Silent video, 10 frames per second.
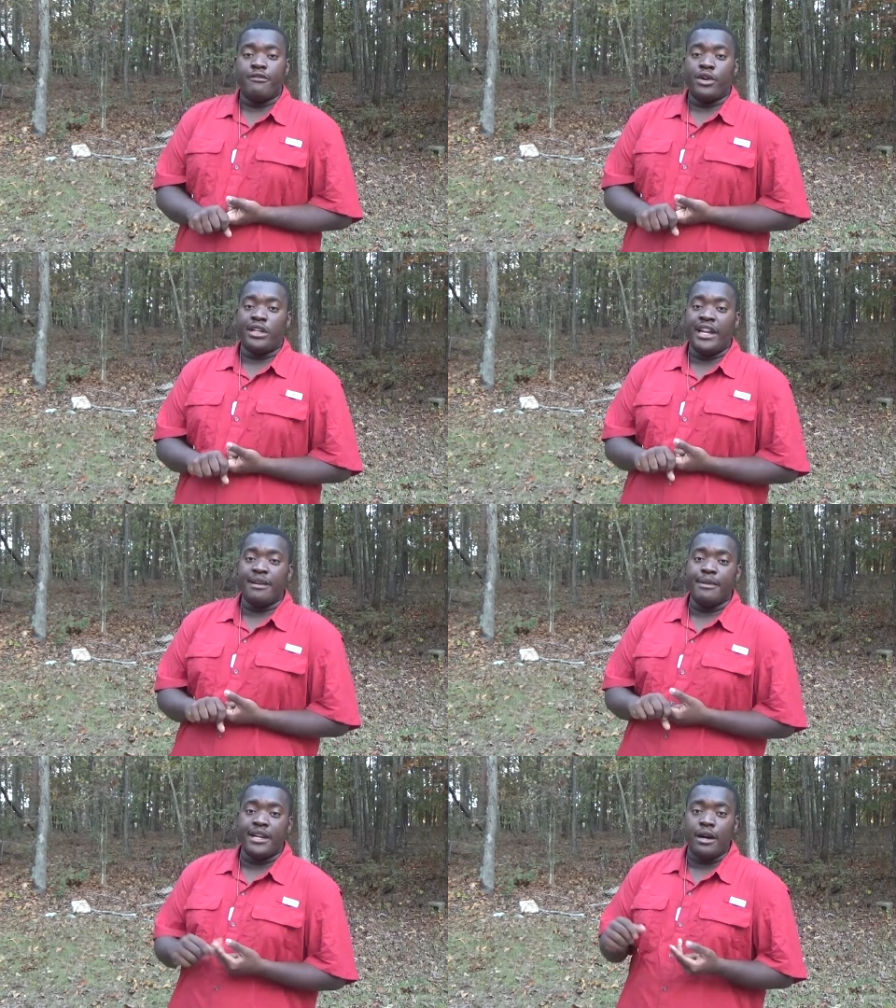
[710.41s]
for
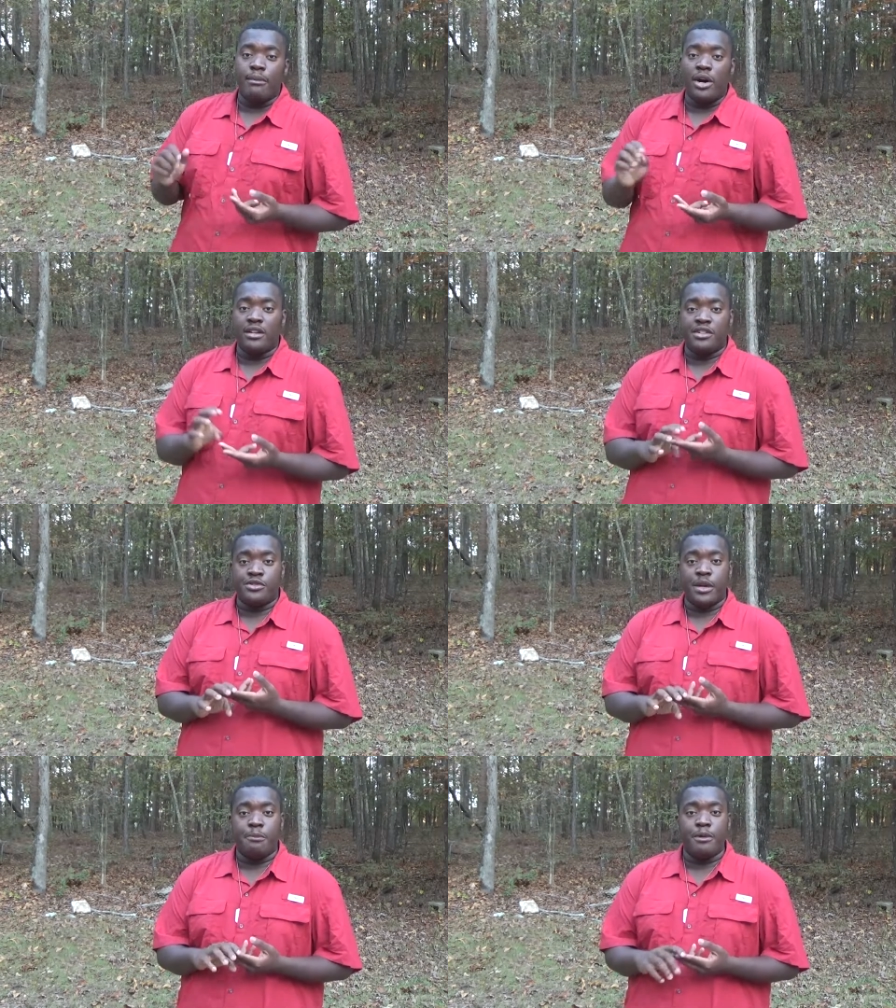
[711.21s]
letting me come on this
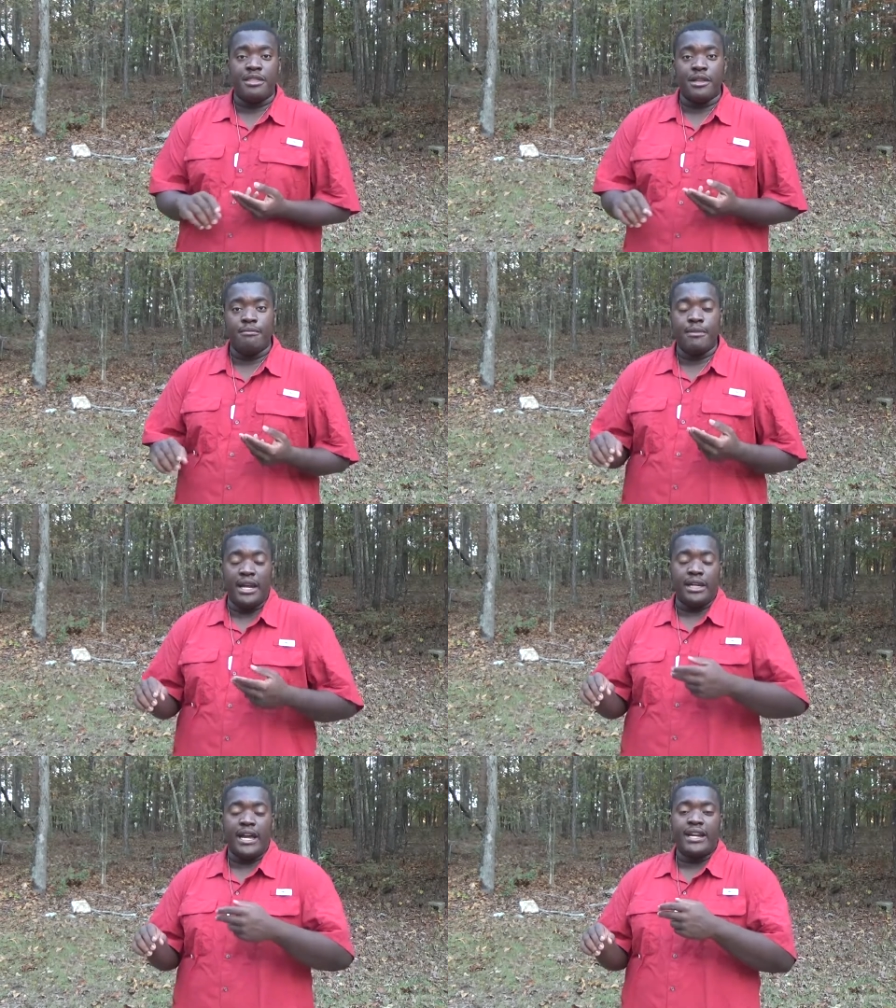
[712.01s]
trip with them
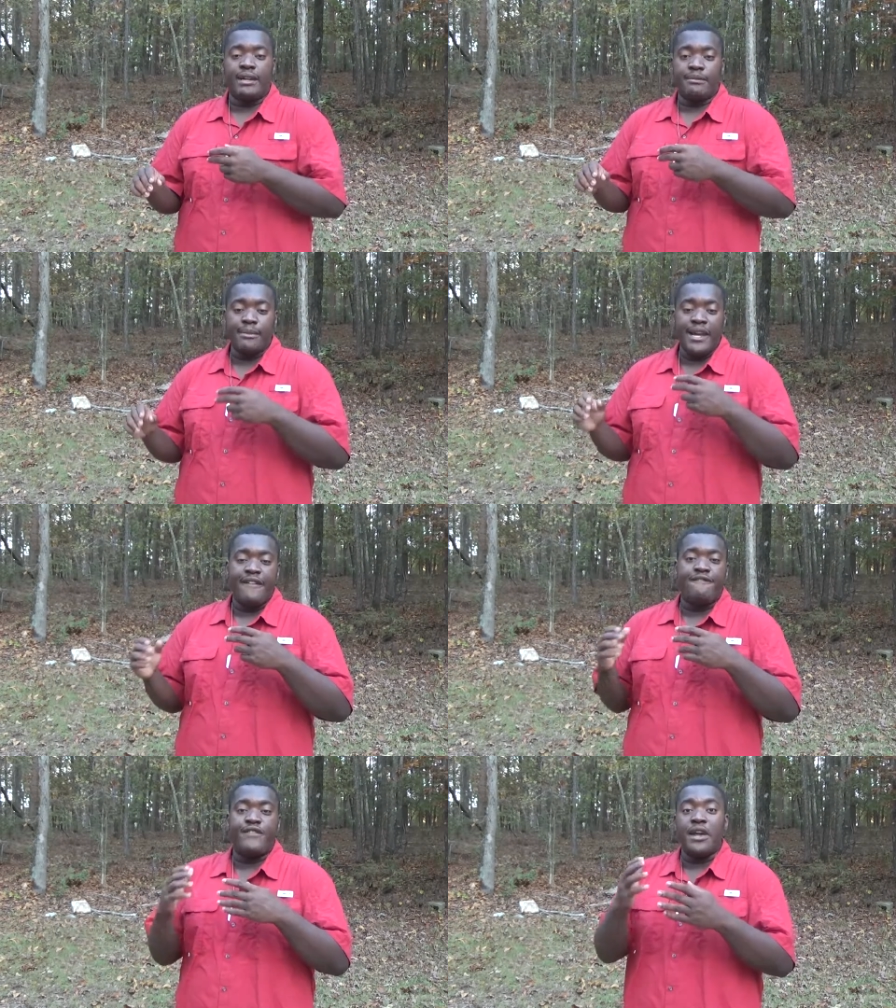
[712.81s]
and letting
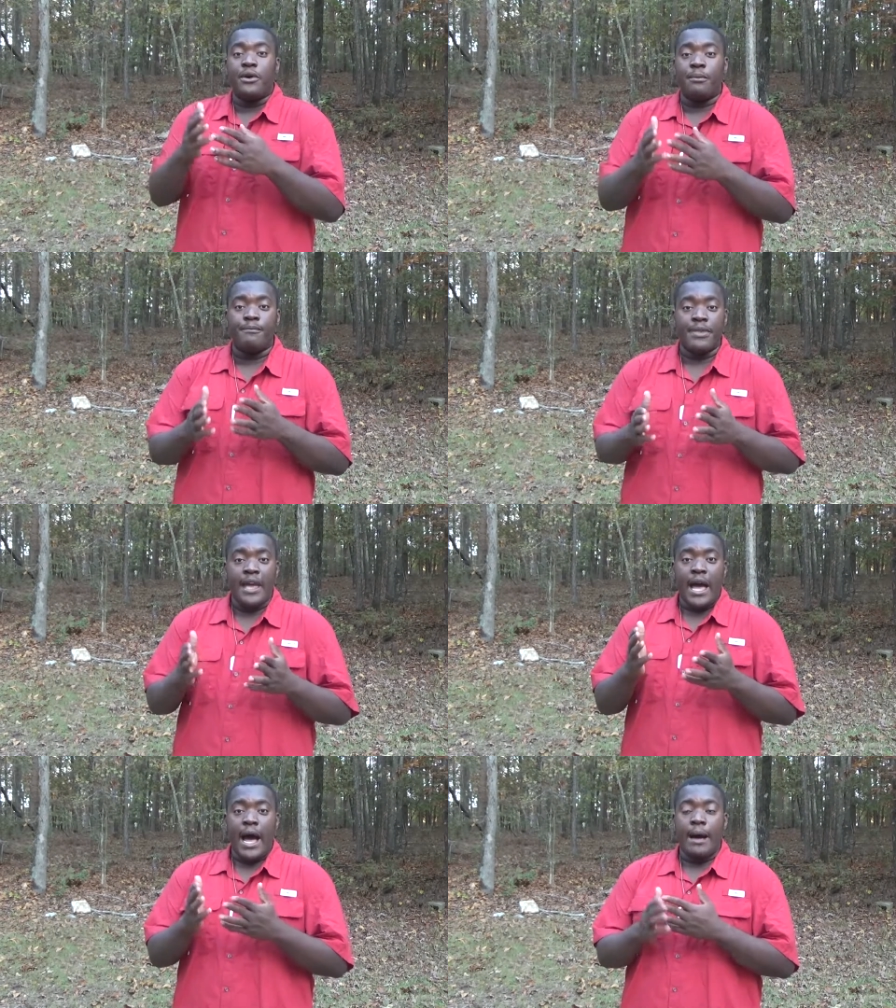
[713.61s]
me film.
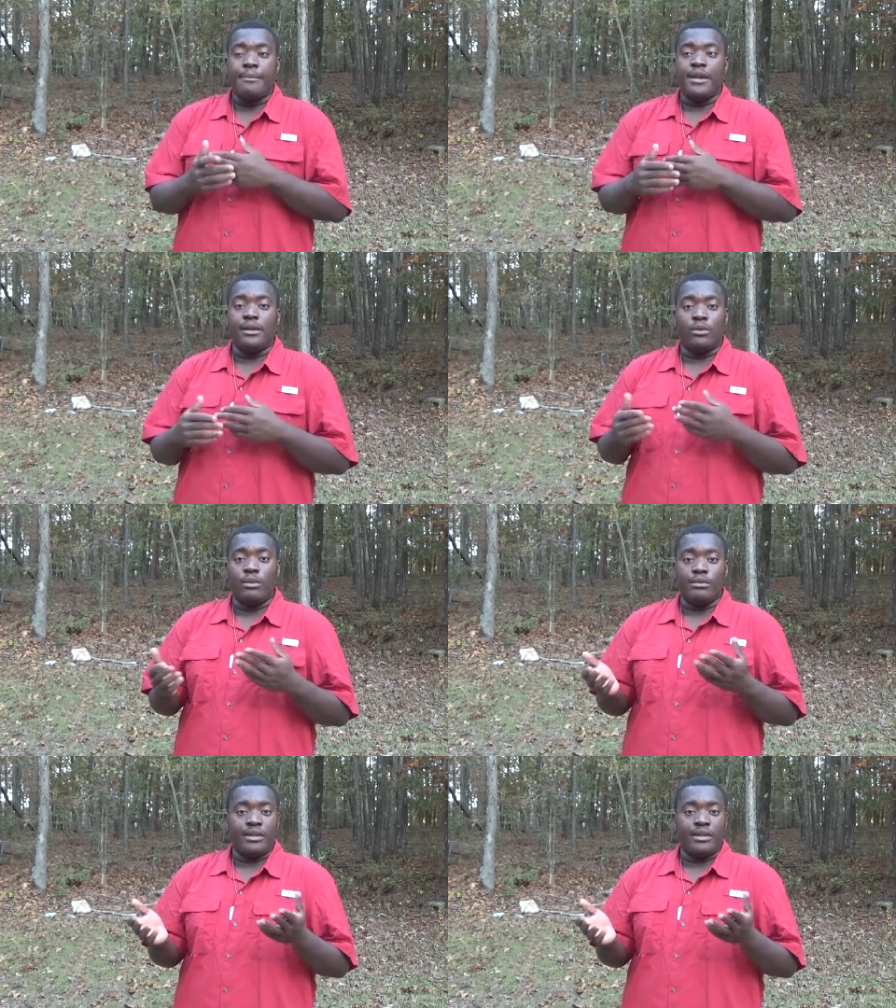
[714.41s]
I mean,